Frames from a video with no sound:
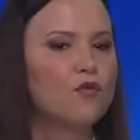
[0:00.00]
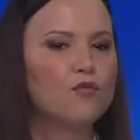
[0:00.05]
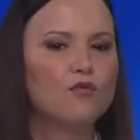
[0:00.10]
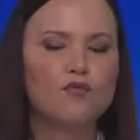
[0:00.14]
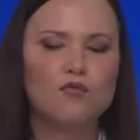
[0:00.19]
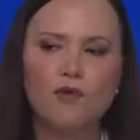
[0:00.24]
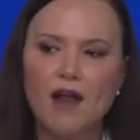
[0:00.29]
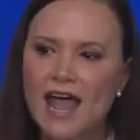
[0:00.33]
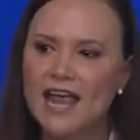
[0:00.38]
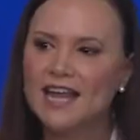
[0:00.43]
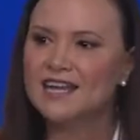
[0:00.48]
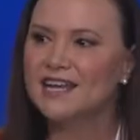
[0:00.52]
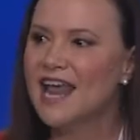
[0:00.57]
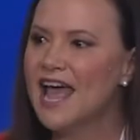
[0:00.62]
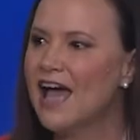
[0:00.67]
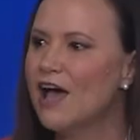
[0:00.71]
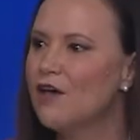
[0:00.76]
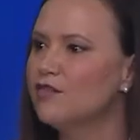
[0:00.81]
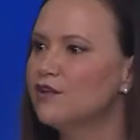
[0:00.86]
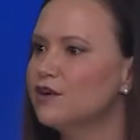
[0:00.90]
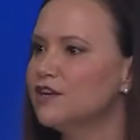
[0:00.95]
Right
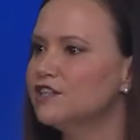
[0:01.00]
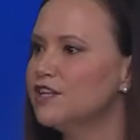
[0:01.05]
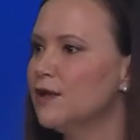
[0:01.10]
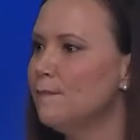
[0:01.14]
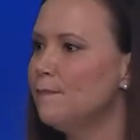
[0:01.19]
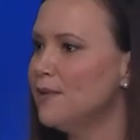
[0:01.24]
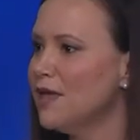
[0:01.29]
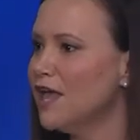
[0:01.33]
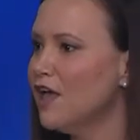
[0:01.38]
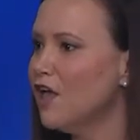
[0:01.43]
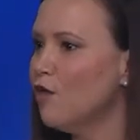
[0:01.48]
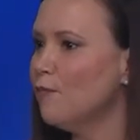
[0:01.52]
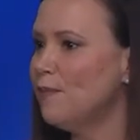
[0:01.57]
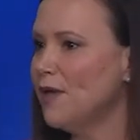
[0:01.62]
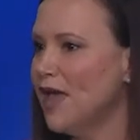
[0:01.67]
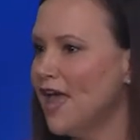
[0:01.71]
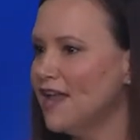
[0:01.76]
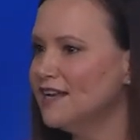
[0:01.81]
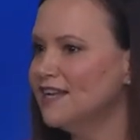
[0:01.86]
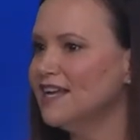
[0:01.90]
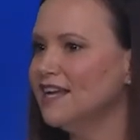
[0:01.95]
now there is a bill
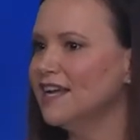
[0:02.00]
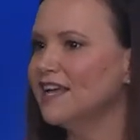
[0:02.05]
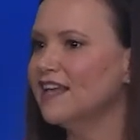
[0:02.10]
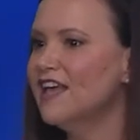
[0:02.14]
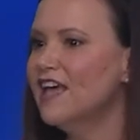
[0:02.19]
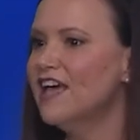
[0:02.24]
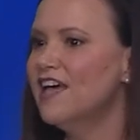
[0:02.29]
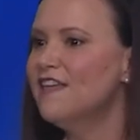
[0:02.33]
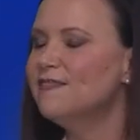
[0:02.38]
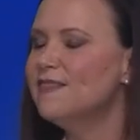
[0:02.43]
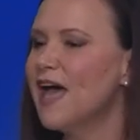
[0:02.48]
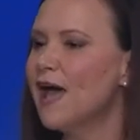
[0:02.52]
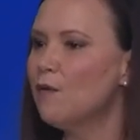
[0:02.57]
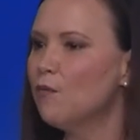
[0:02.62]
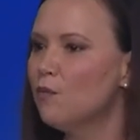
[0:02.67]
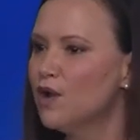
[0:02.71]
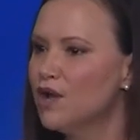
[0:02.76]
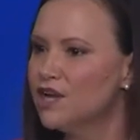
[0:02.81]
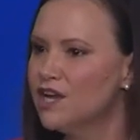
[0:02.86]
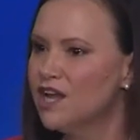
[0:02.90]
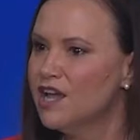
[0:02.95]
pending that
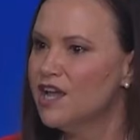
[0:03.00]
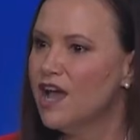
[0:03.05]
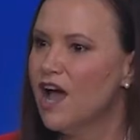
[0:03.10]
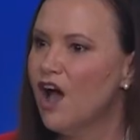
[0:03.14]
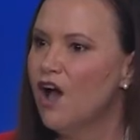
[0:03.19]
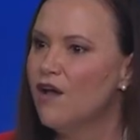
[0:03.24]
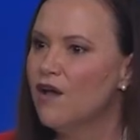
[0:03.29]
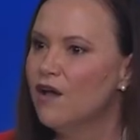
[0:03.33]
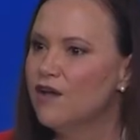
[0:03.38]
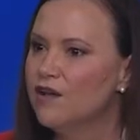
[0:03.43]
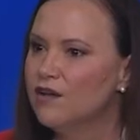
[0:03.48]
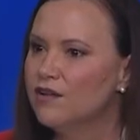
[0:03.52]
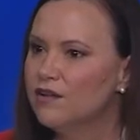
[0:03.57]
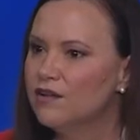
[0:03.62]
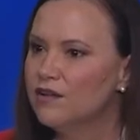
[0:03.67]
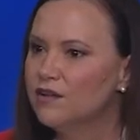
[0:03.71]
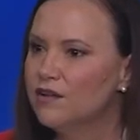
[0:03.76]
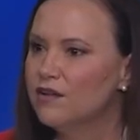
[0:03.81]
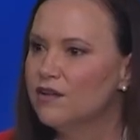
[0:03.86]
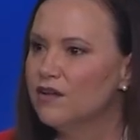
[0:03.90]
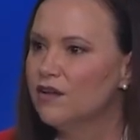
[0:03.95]
would
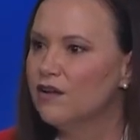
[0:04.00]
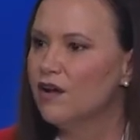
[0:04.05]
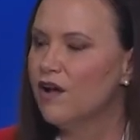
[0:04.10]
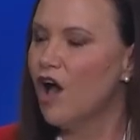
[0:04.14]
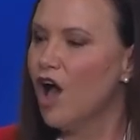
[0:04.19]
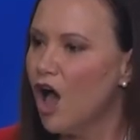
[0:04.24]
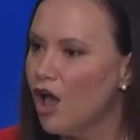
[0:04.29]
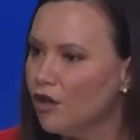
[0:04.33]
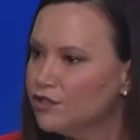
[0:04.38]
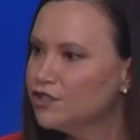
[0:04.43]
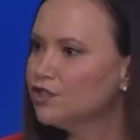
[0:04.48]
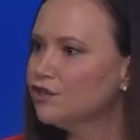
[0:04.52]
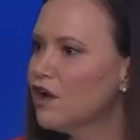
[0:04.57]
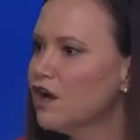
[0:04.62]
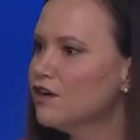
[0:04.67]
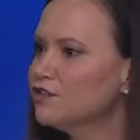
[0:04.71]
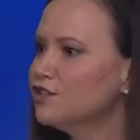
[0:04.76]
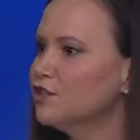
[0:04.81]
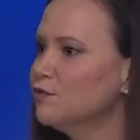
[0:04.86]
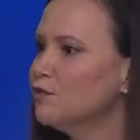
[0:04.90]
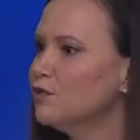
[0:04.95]
alter our
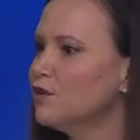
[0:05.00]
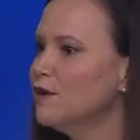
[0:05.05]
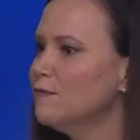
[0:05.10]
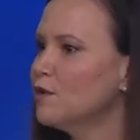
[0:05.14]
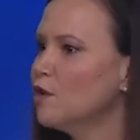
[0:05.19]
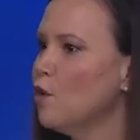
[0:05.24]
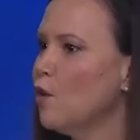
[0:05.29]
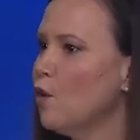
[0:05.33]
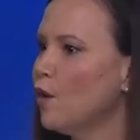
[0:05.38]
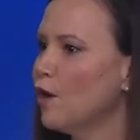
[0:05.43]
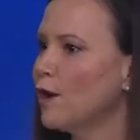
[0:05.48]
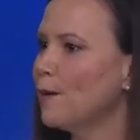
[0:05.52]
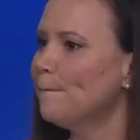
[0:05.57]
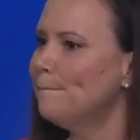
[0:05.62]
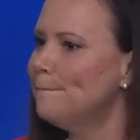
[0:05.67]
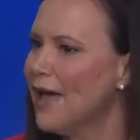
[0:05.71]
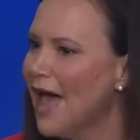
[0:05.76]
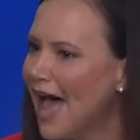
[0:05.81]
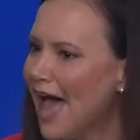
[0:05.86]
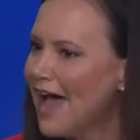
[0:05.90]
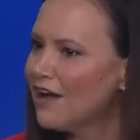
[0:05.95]
Supreme Court,
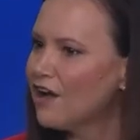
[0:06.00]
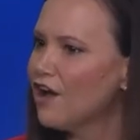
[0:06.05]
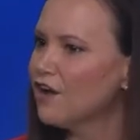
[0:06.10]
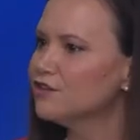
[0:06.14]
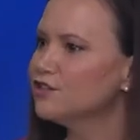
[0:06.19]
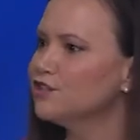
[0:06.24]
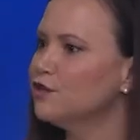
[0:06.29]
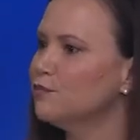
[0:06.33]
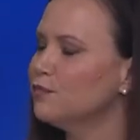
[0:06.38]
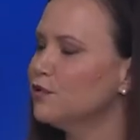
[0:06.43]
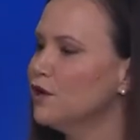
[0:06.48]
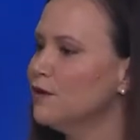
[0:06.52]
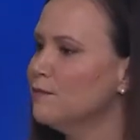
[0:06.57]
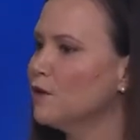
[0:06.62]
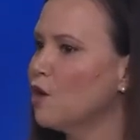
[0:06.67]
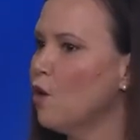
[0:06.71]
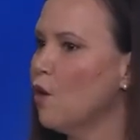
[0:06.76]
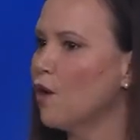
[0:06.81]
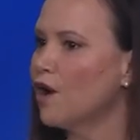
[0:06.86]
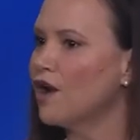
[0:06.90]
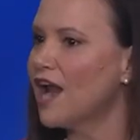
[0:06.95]
pack our Supreme
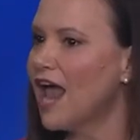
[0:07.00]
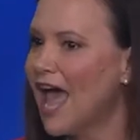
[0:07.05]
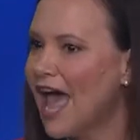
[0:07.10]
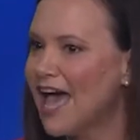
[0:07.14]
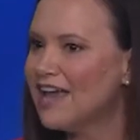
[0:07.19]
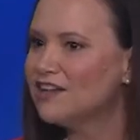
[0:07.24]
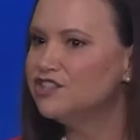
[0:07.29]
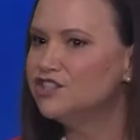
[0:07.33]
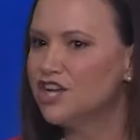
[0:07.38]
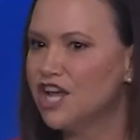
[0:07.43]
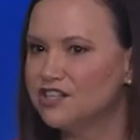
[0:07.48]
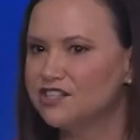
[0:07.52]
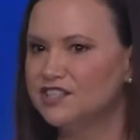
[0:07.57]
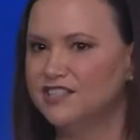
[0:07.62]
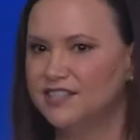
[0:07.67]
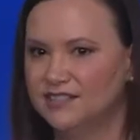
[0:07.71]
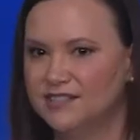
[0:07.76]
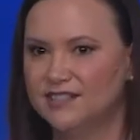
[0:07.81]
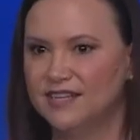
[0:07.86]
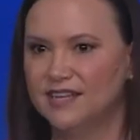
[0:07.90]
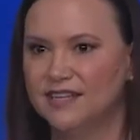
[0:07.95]
Court, add
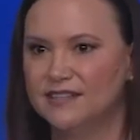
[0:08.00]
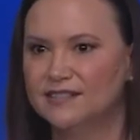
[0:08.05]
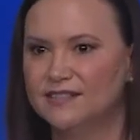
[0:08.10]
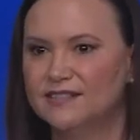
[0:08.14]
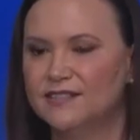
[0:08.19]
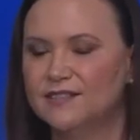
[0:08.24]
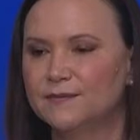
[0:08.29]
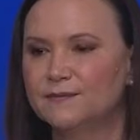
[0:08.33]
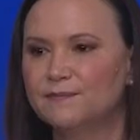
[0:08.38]
justices.